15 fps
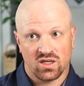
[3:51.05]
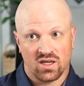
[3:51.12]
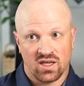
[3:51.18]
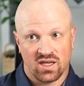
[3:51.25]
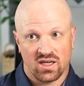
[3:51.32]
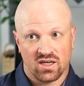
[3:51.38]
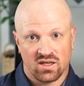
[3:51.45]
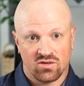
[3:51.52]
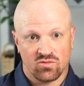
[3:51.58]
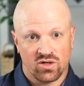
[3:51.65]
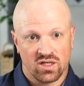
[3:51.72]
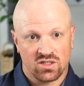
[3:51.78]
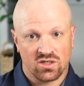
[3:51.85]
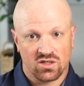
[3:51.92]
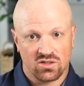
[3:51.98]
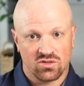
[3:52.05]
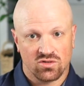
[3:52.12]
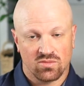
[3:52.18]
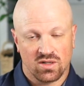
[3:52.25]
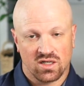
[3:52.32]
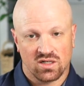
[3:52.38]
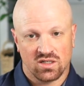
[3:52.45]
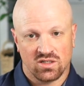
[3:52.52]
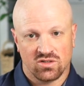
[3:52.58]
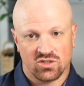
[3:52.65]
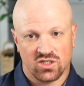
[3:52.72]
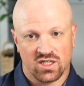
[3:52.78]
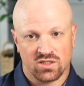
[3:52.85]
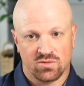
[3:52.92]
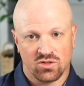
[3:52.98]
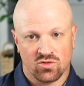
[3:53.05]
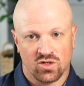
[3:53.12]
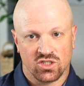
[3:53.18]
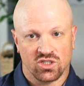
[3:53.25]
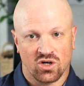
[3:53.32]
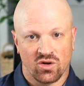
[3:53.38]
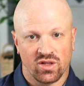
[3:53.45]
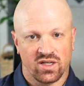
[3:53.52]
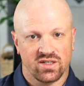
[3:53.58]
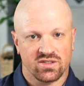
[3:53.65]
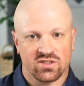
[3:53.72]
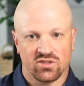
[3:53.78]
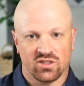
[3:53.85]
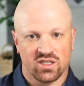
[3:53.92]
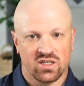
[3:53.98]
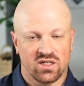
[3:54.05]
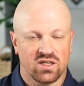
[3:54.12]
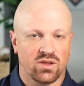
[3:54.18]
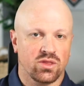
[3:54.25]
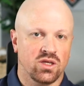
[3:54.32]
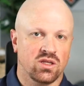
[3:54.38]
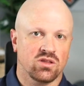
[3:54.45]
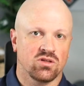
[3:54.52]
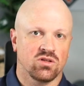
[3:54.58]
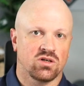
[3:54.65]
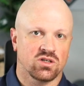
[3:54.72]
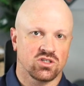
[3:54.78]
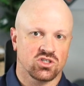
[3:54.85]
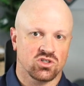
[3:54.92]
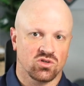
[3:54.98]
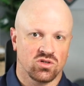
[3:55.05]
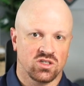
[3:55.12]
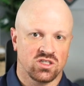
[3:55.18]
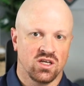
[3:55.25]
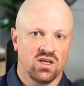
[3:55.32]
and when I talked to her about it, she asked me the question, are they insulated? And I think the long and short is,